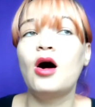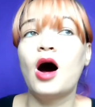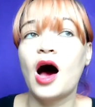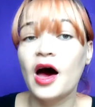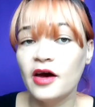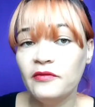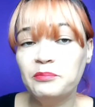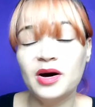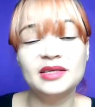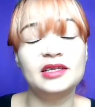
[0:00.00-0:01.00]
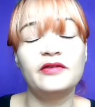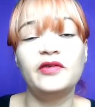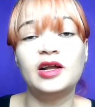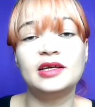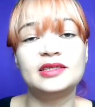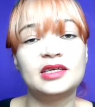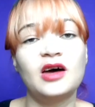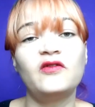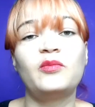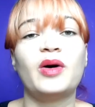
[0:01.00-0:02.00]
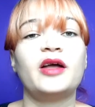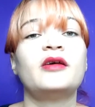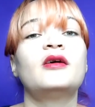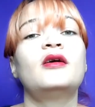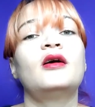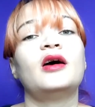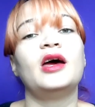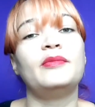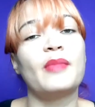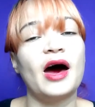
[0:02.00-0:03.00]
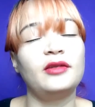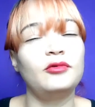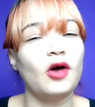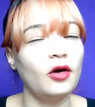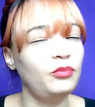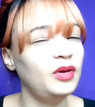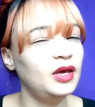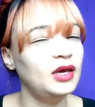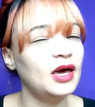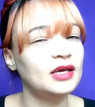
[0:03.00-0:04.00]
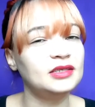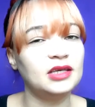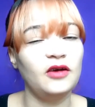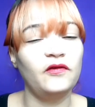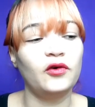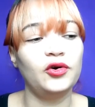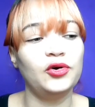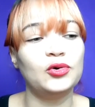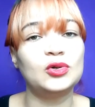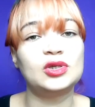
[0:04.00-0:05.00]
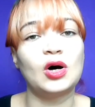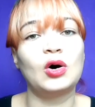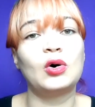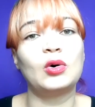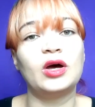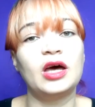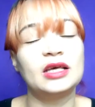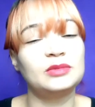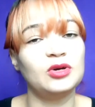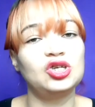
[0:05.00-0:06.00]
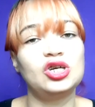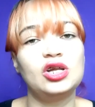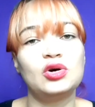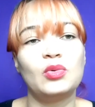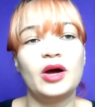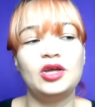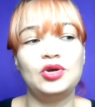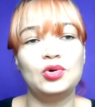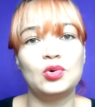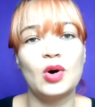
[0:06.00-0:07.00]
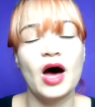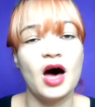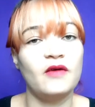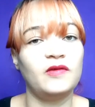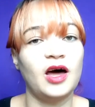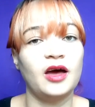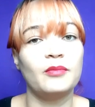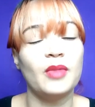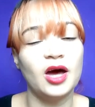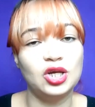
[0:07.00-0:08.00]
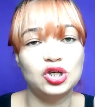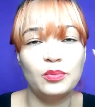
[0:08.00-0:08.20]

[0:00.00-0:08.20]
I personally feel it's safe, but it might not be as safe for you, so especially when you have like major